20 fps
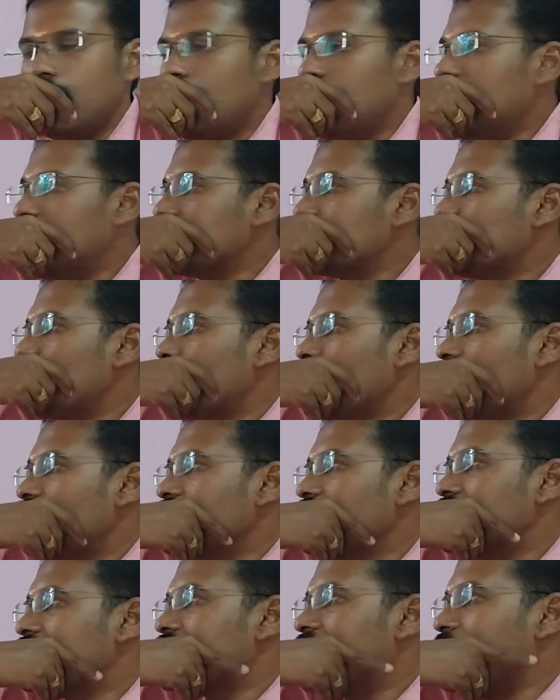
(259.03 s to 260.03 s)
Next, what are
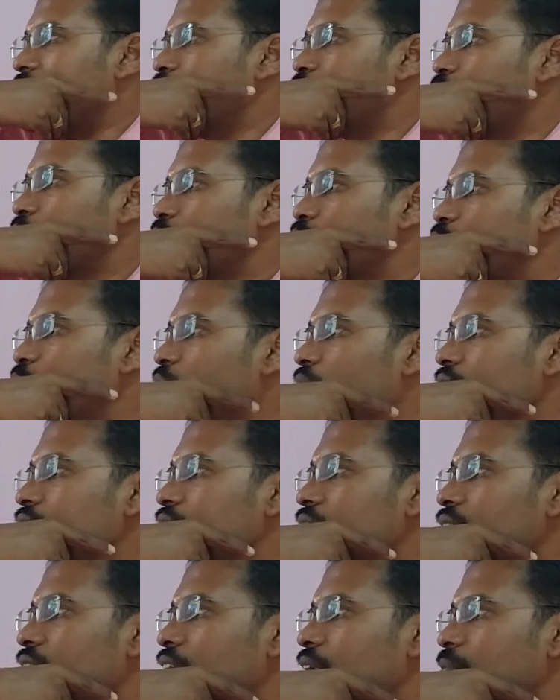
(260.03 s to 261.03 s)
the types of joints
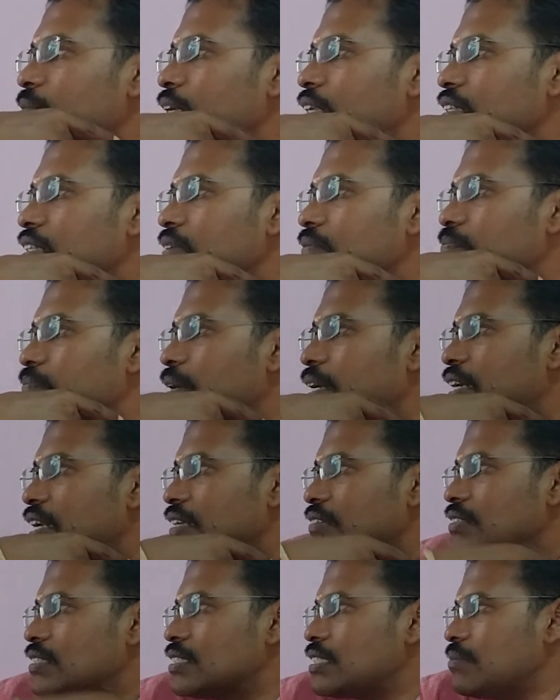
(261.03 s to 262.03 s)
available in the belt
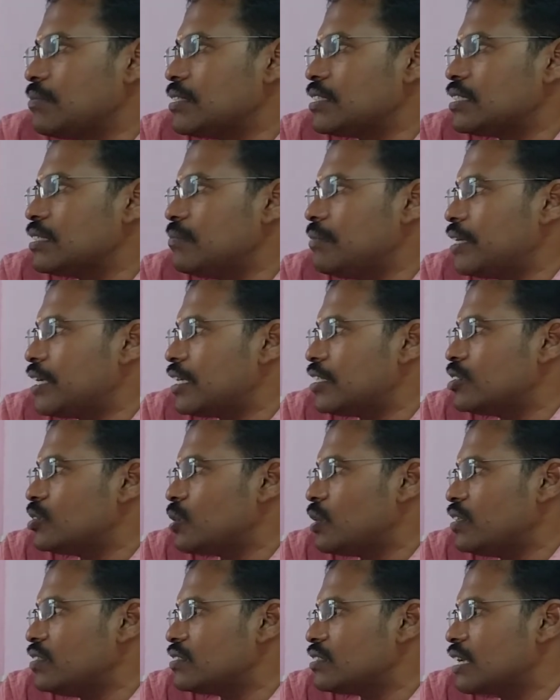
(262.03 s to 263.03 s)
drive system? Is cemented
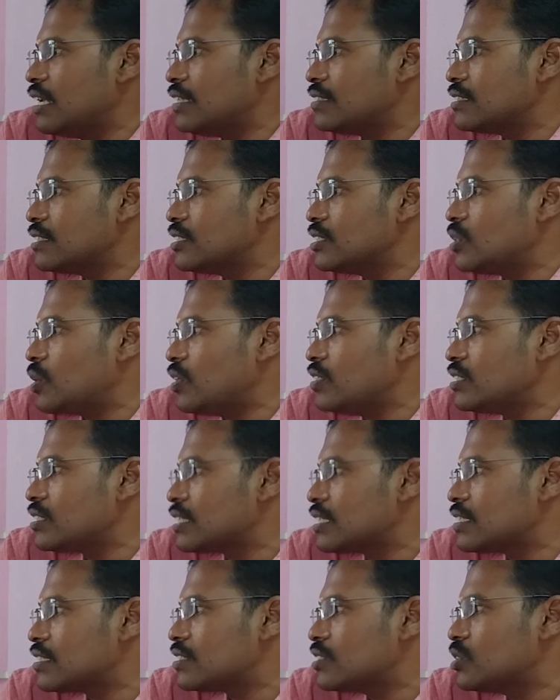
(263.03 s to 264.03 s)
joints, laser joints,
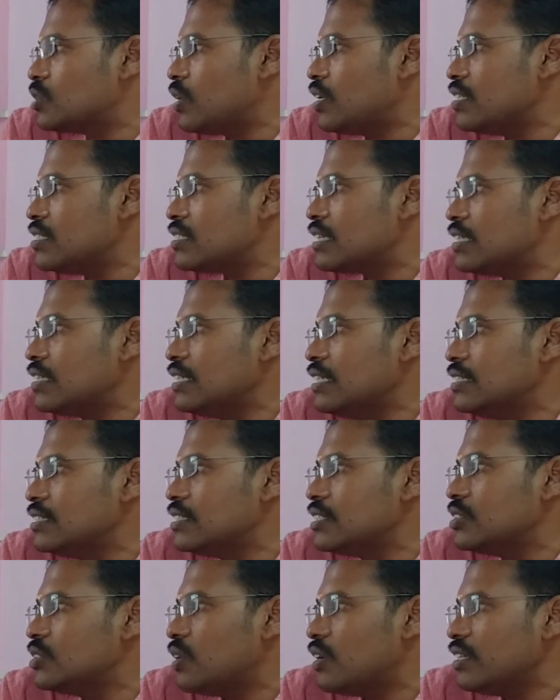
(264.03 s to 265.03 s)
cusp joints, and
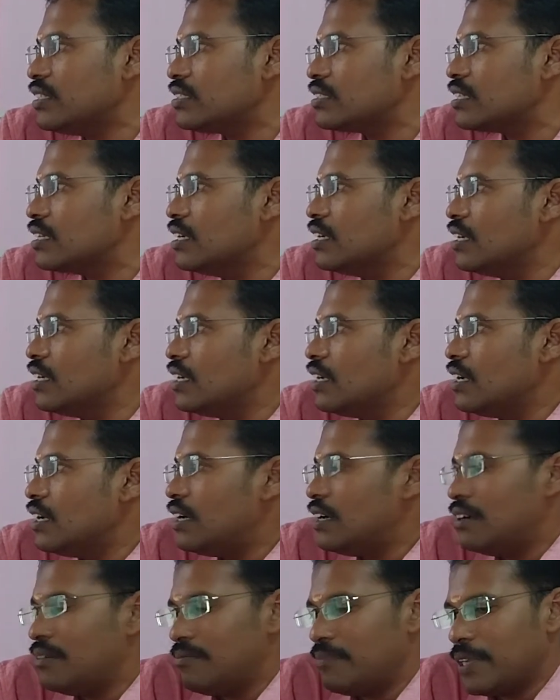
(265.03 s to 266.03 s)
hinge joints.
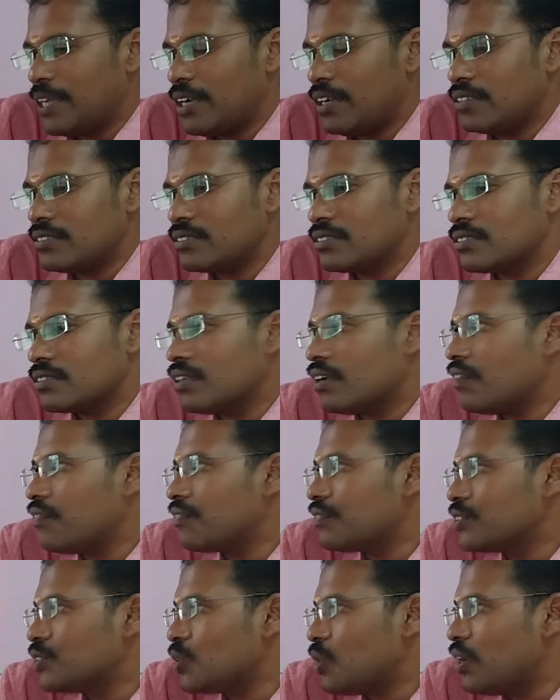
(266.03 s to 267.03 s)
Because
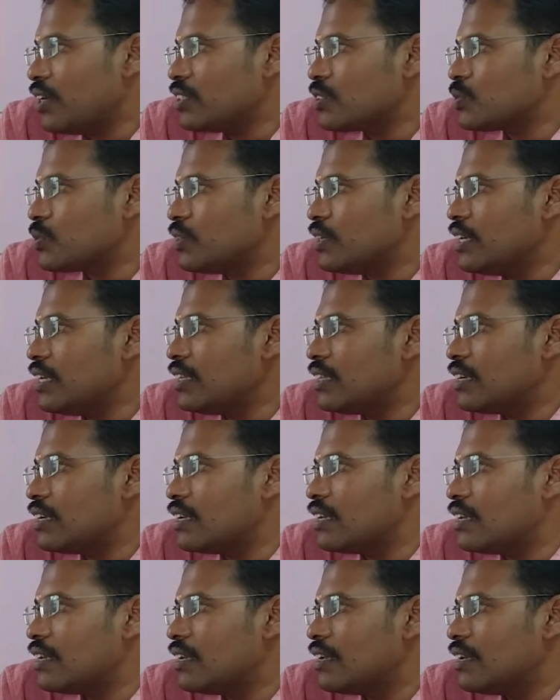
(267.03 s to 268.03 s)
of joints only,
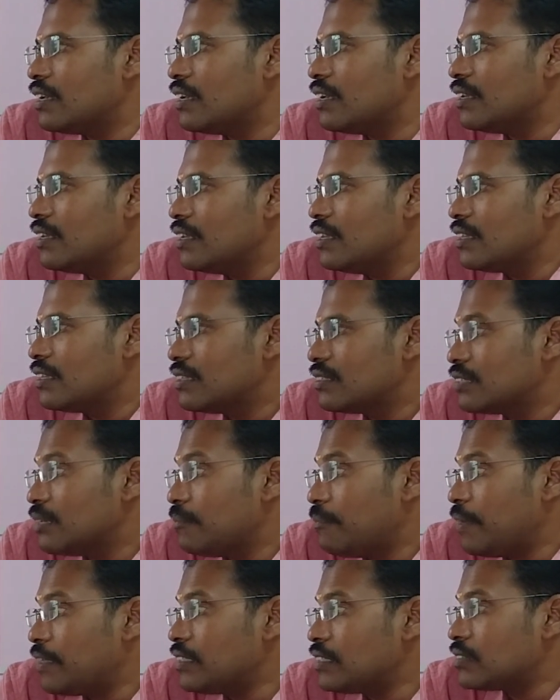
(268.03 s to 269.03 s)
the
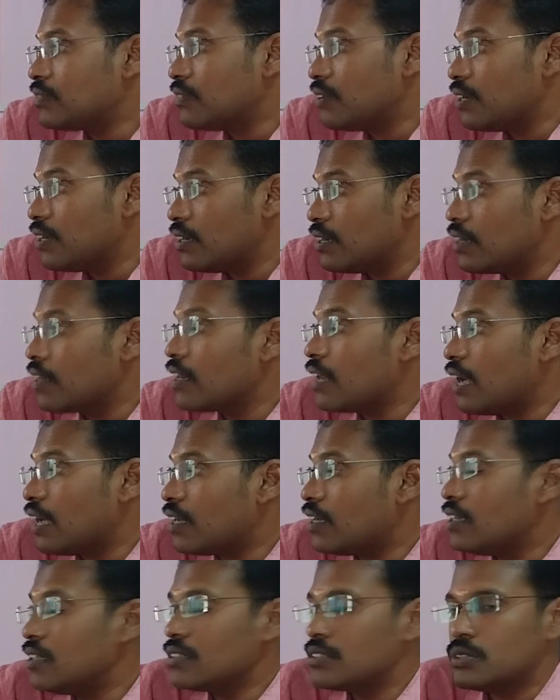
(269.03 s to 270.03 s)
slippages will
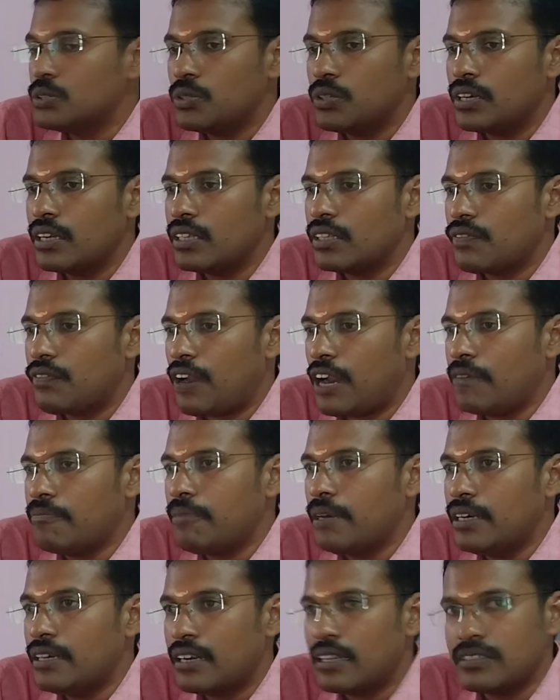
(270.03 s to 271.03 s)
occur during the flat
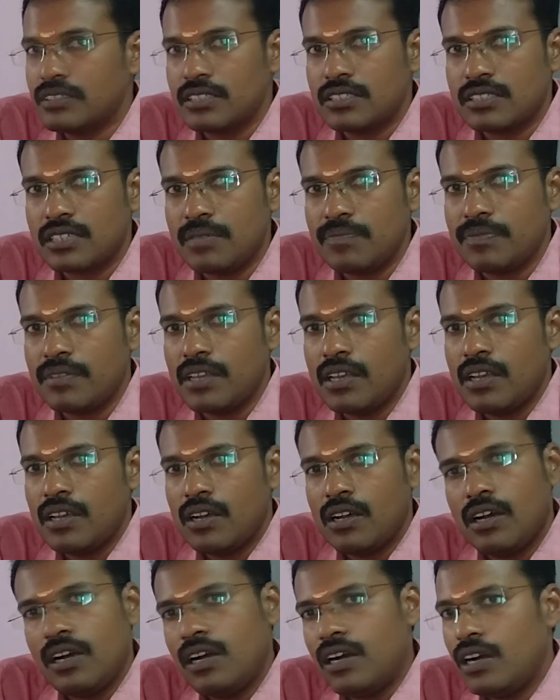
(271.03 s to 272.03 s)
belt drive system.
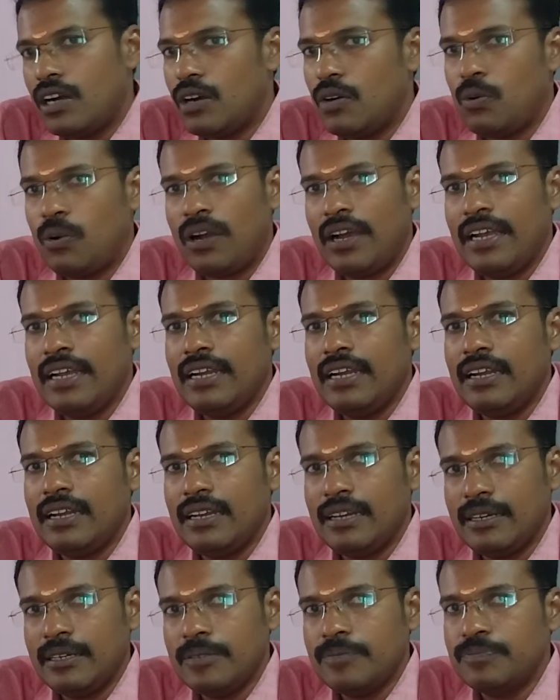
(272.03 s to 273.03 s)

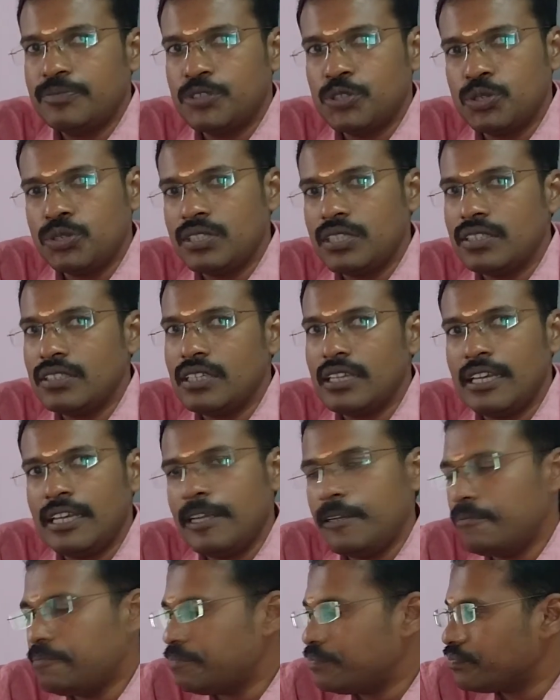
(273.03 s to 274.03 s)
While choosing
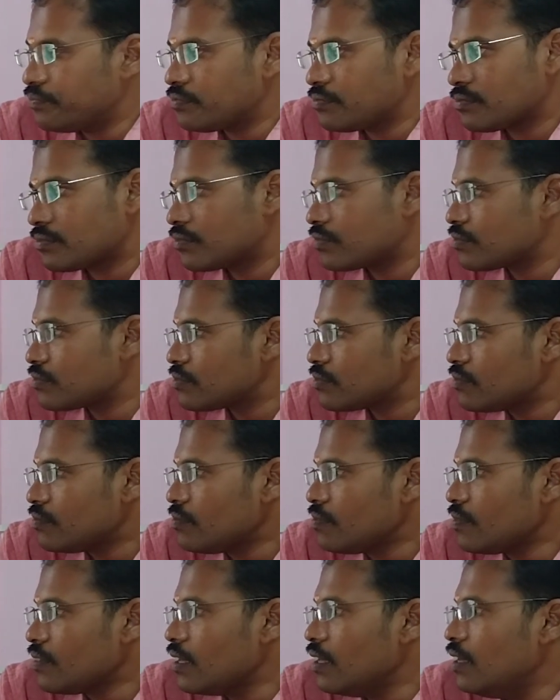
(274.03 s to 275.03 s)
the
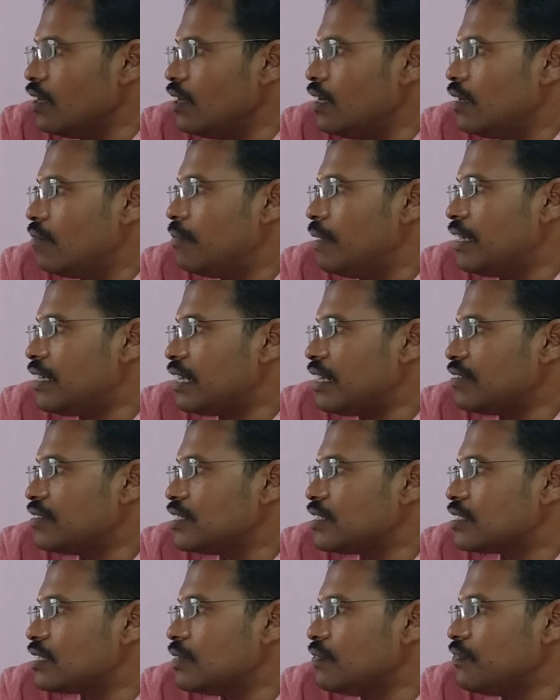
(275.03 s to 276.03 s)
belt drive
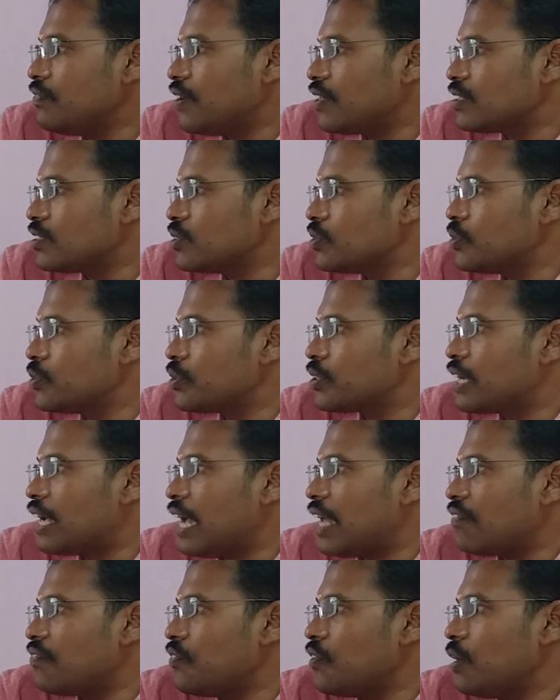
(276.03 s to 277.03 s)
system, first you should
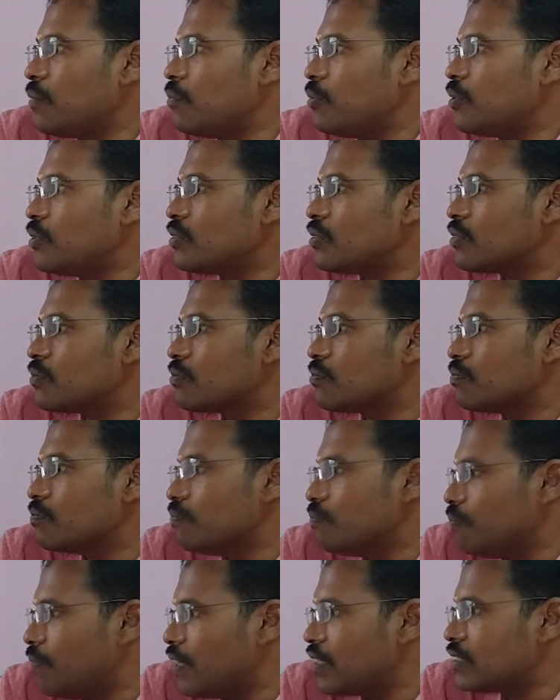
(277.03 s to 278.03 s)
careful about
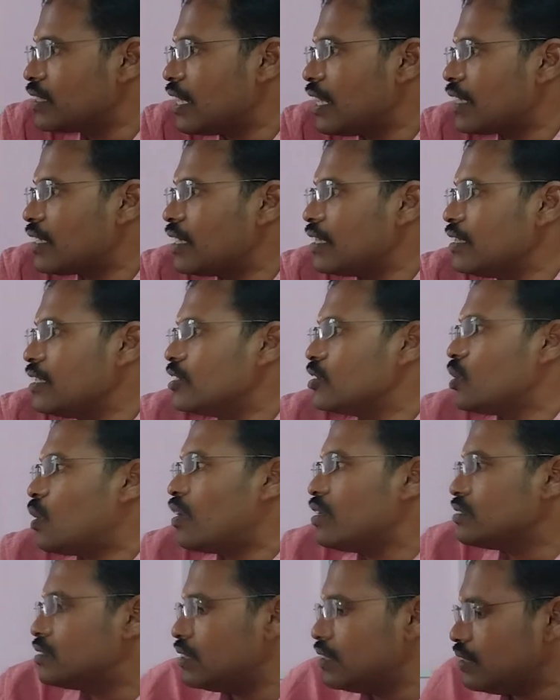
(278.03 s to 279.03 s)
by selecting the
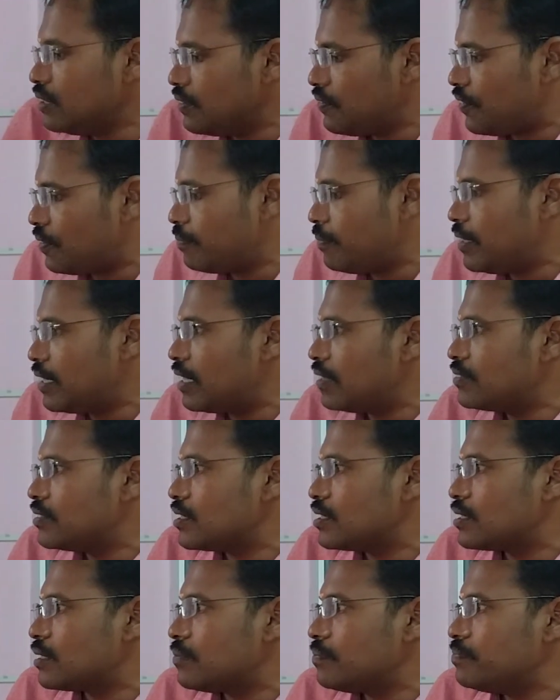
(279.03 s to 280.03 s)
joints in different belt drive
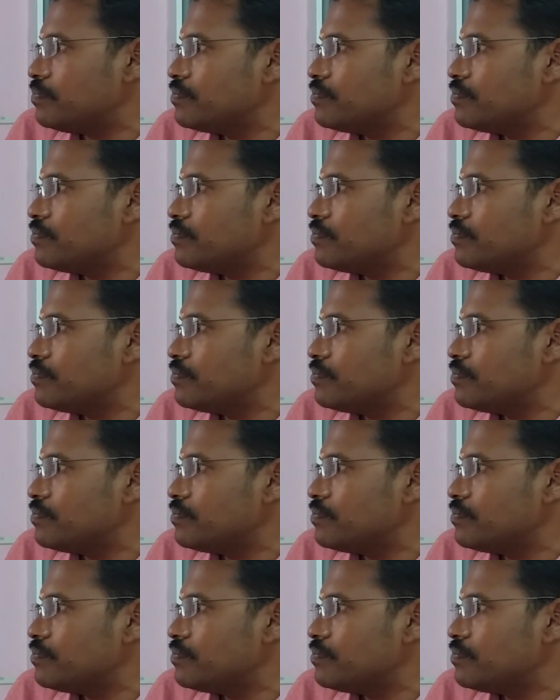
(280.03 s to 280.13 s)
system.